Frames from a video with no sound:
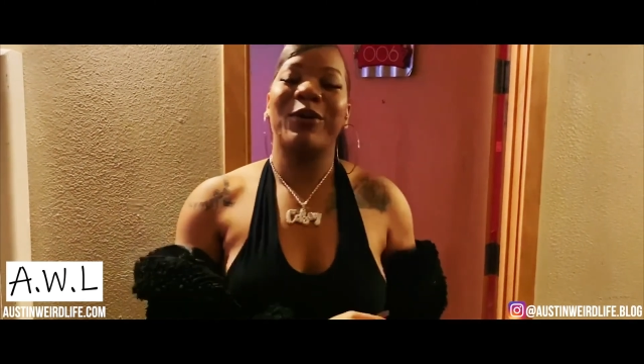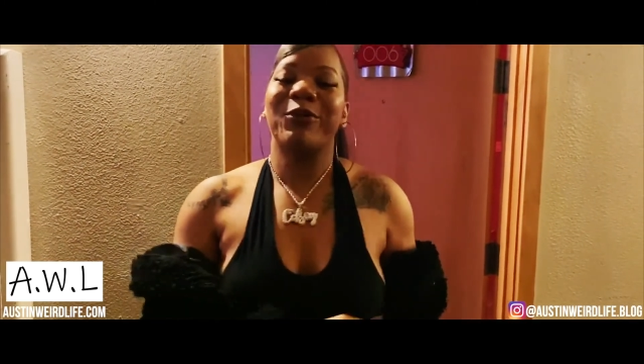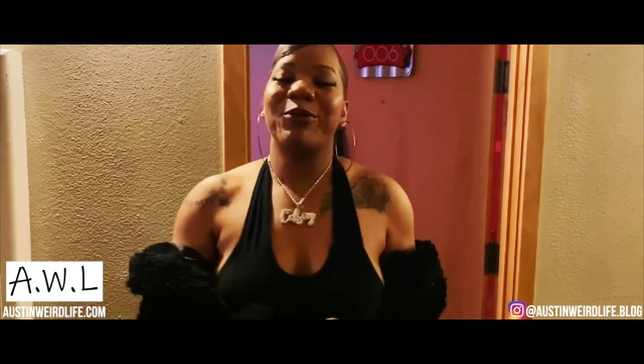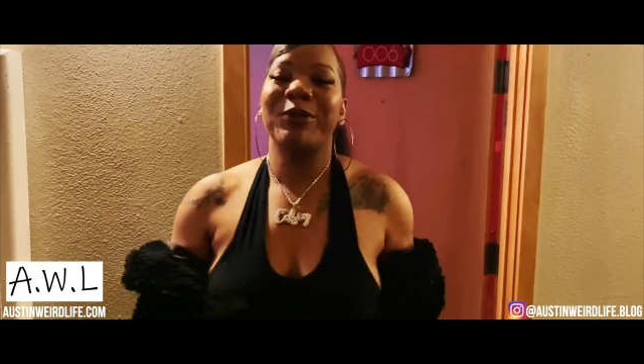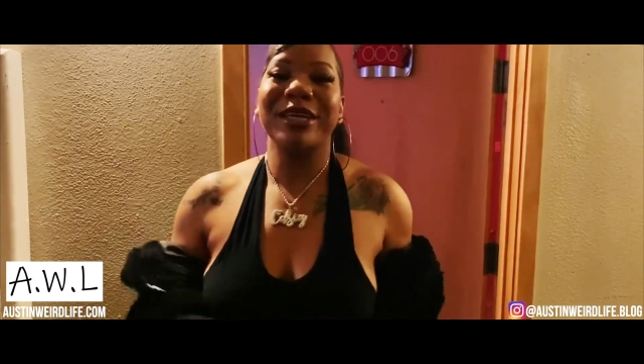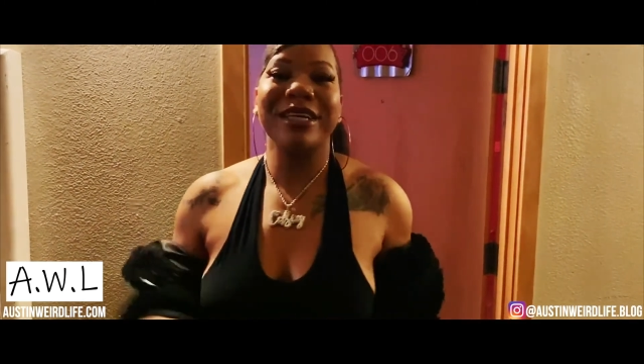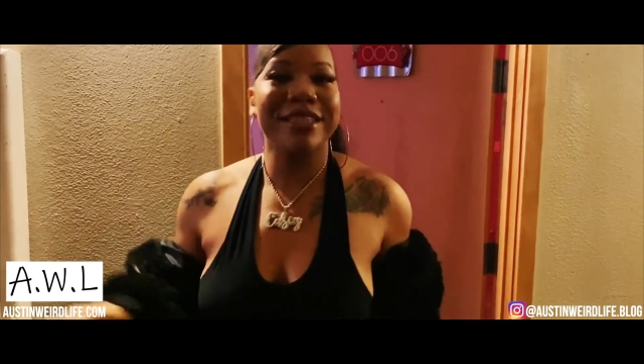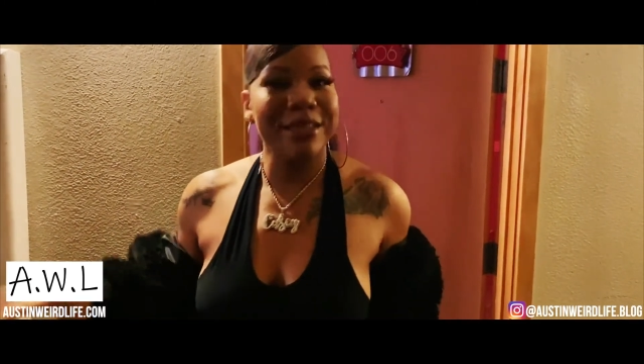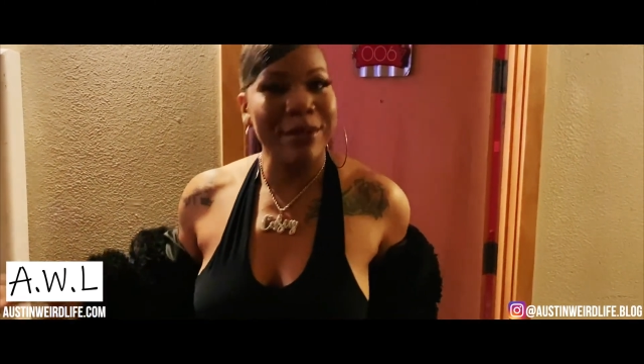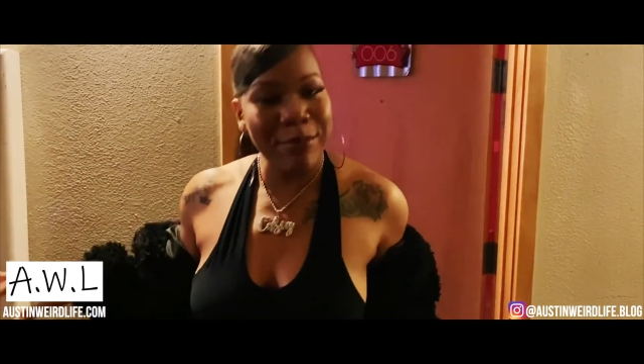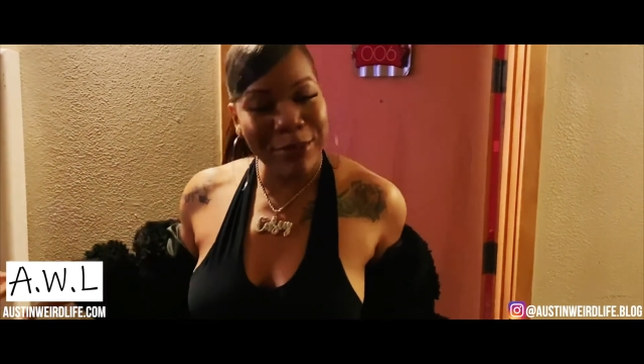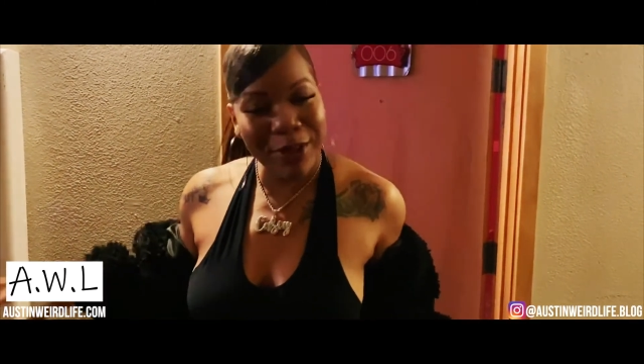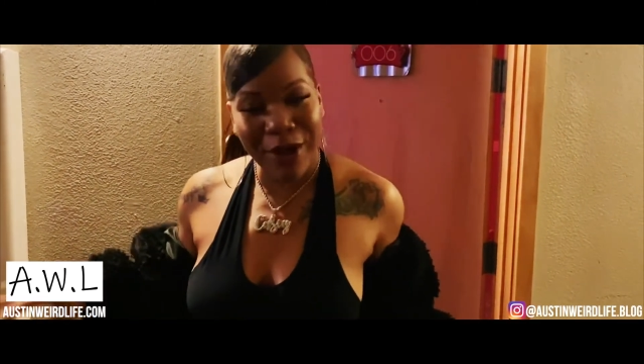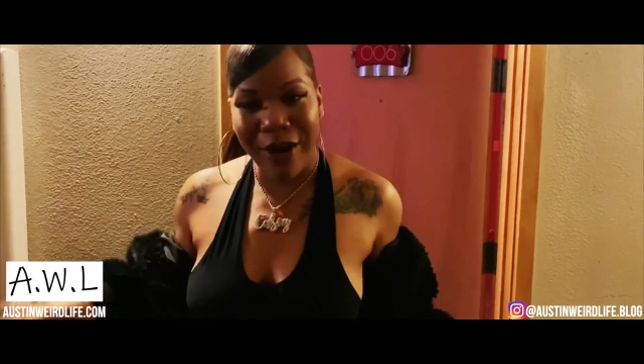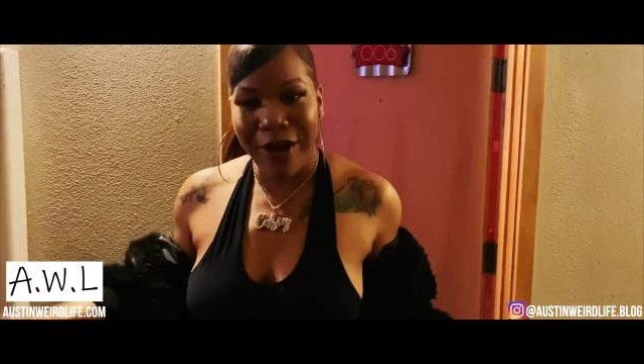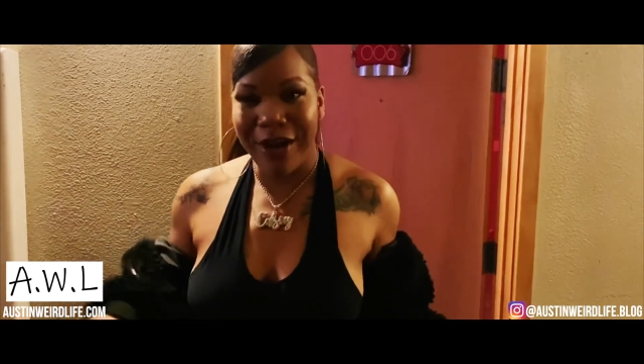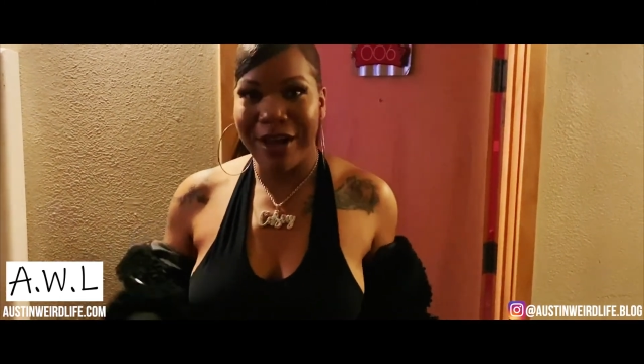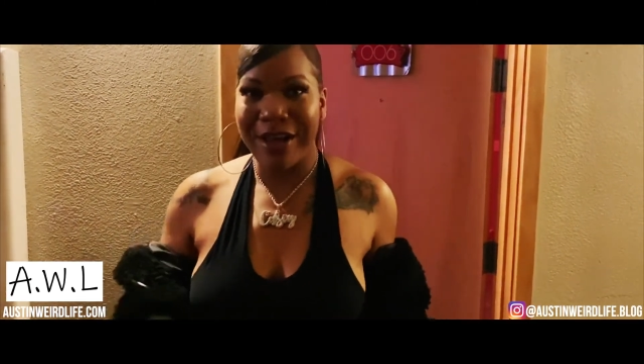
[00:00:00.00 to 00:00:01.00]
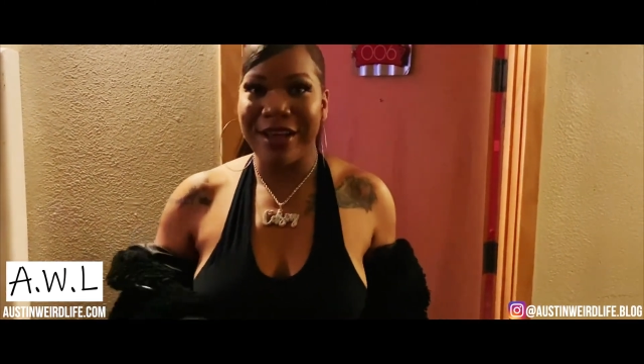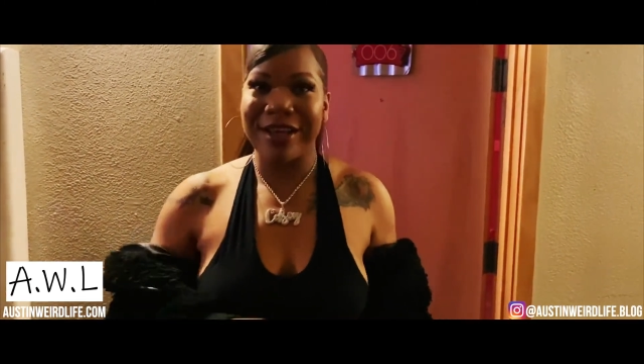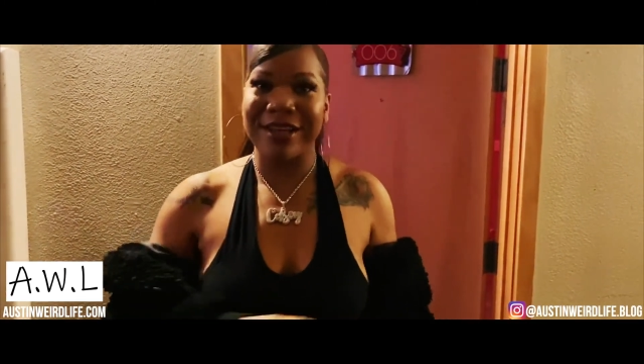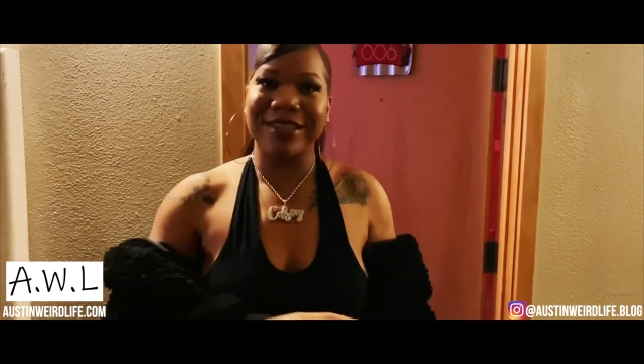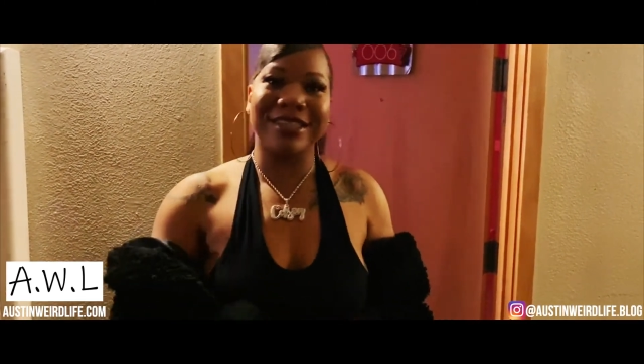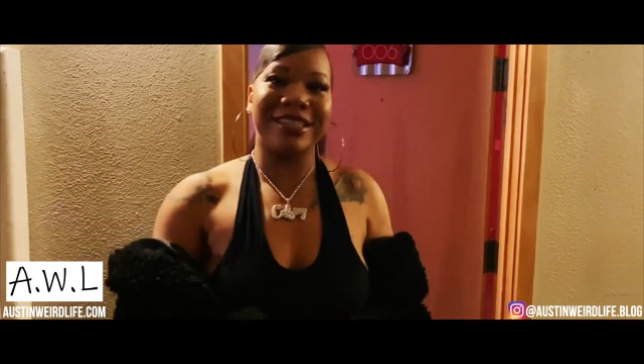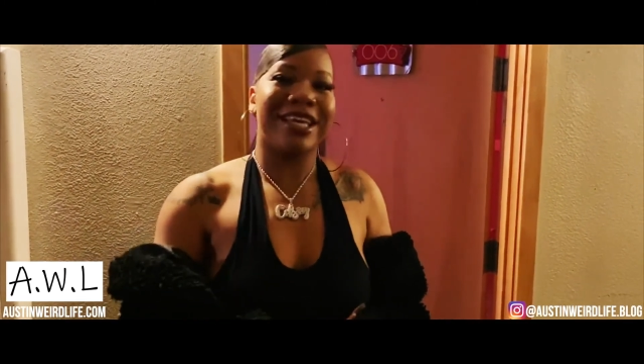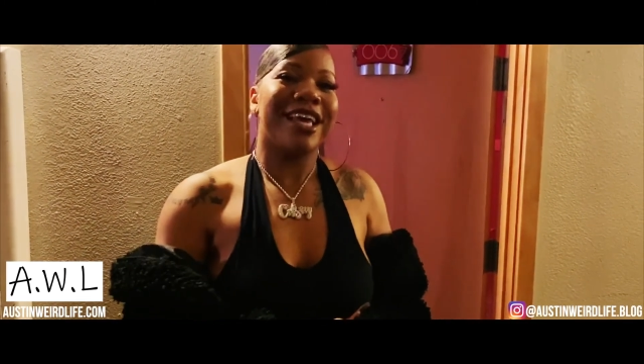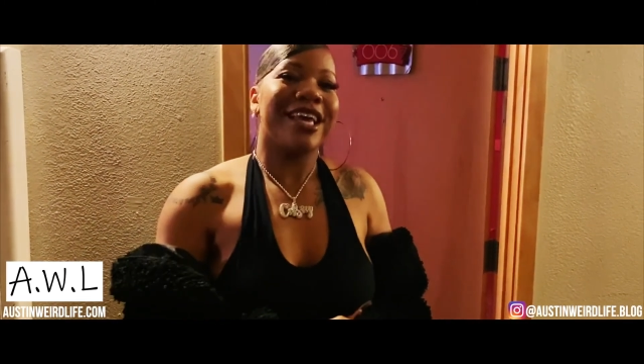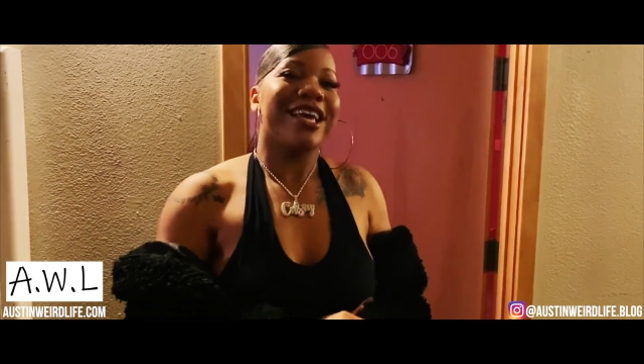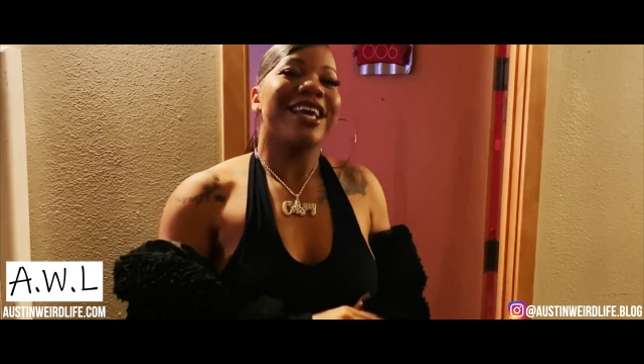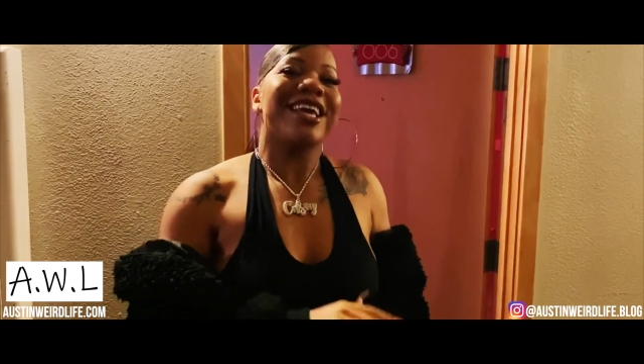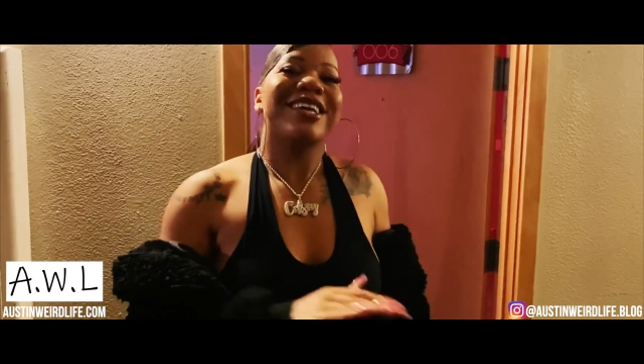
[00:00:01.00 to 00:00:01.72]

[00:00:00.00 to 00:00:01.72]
read the blogs,